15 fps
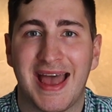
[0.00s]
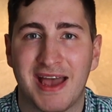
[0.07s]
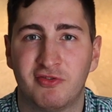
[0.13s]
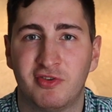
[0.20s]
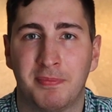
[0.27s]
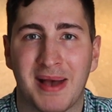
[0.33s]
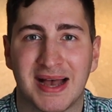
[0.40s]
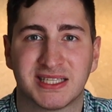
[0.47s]

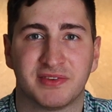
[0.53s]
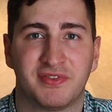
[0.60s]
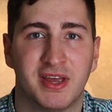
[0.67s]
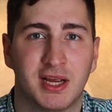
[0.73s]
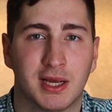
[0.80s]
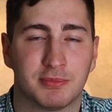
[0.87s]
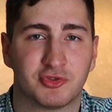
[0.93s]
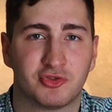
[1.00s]
every passive
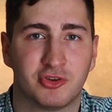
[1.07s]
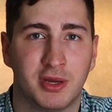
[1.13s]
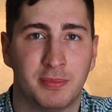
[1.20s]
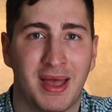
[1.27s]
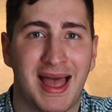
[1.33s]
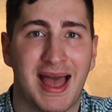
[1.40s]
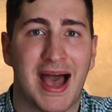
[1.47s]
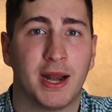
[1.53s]
income
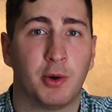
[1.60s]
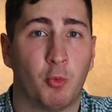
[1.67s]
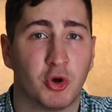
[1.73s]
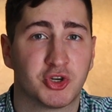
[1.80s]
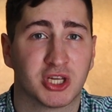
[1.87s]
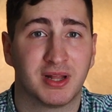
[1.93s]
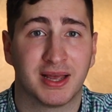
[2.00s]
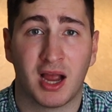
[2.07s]
stream and
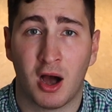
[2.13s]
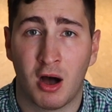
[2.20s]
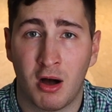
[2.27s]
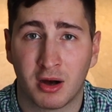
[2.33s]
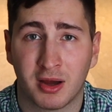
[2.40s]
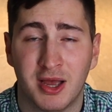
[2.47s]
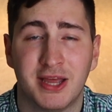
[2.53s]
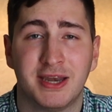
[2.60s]
watch it like
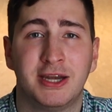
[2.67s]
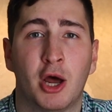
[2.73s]
hawk,